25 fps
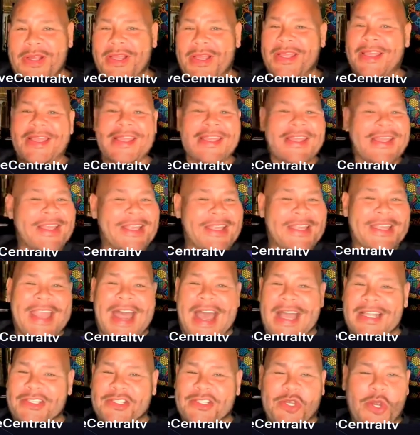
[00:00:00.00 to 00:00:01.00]
I'm not talking
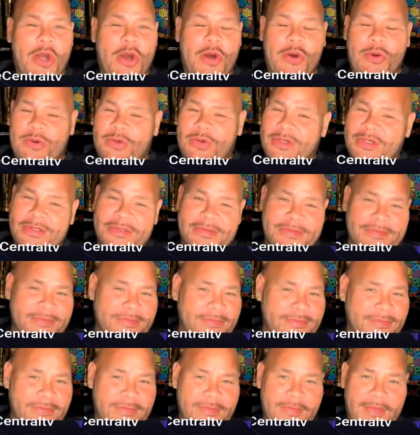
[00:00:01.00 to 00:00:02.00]
about you personally.
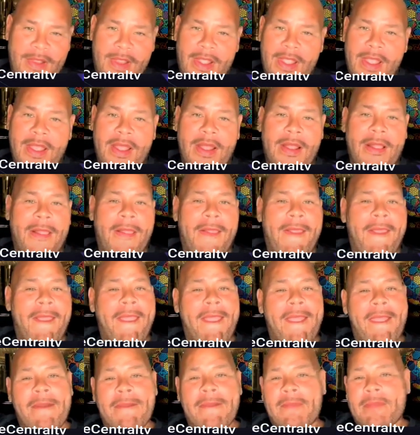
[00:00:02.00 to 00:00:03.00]
I'm talking about
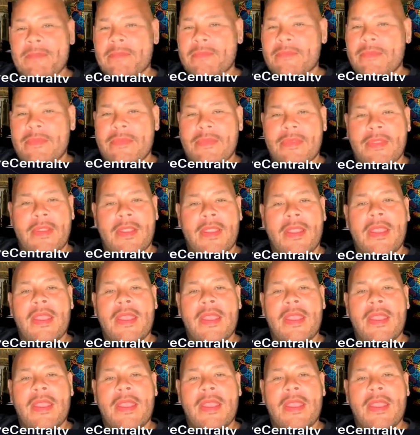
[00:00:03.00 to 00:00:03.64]
spins.